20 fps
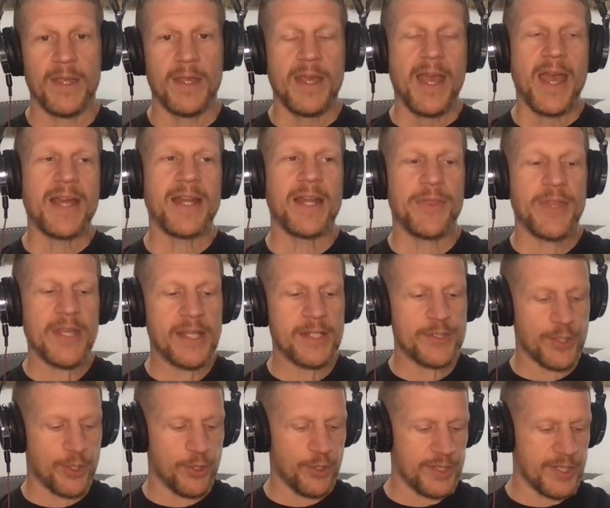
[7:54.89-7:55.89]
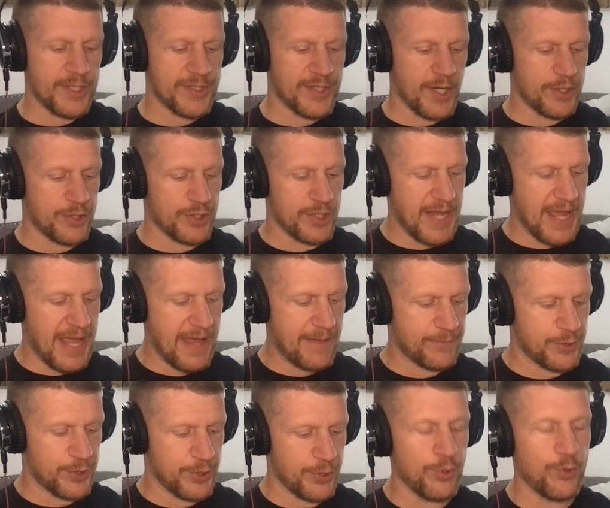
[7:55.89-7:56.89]
And I think it's a good discussion to have
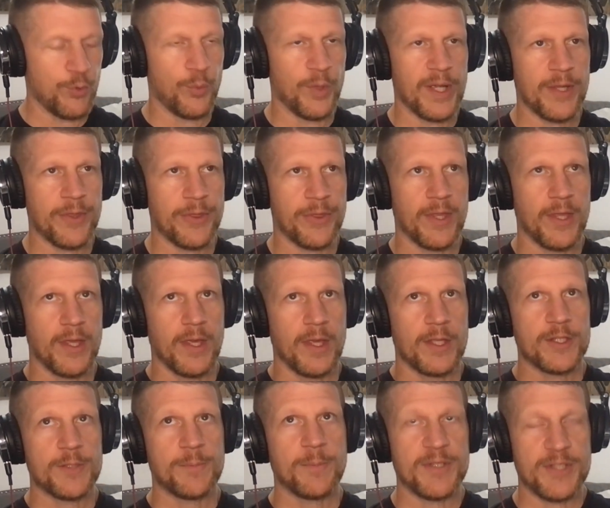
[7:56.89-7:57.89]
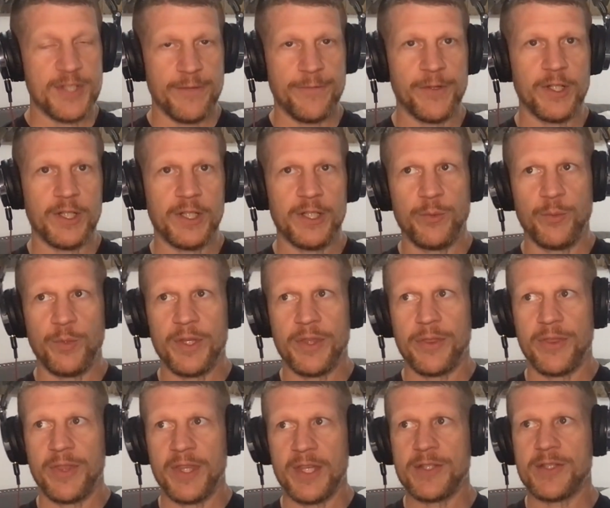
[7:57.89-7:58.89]
too specifically
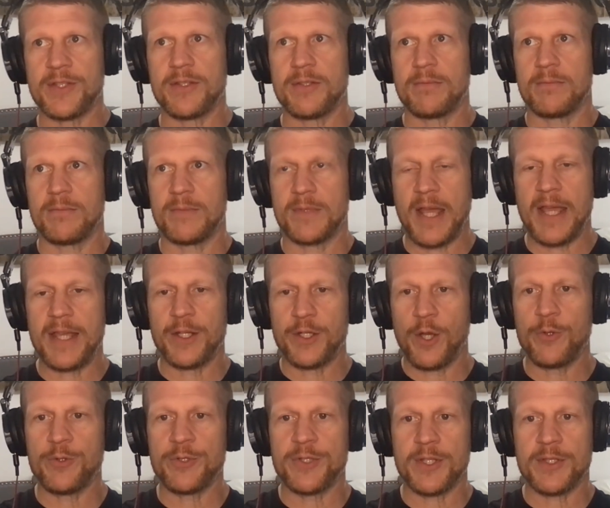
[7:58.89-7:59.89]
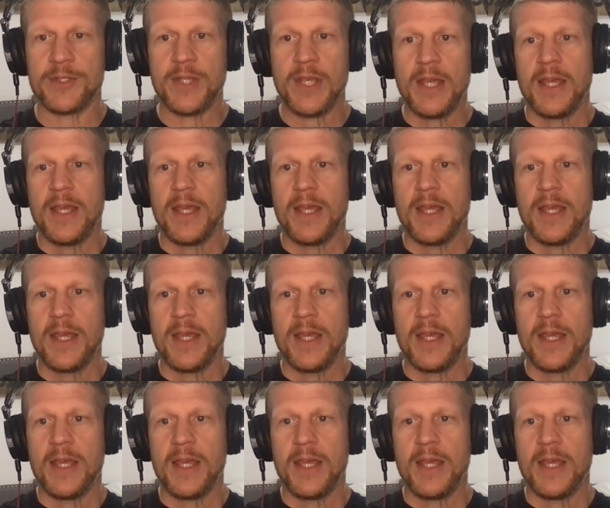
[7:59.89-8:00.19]
with this diagnosis.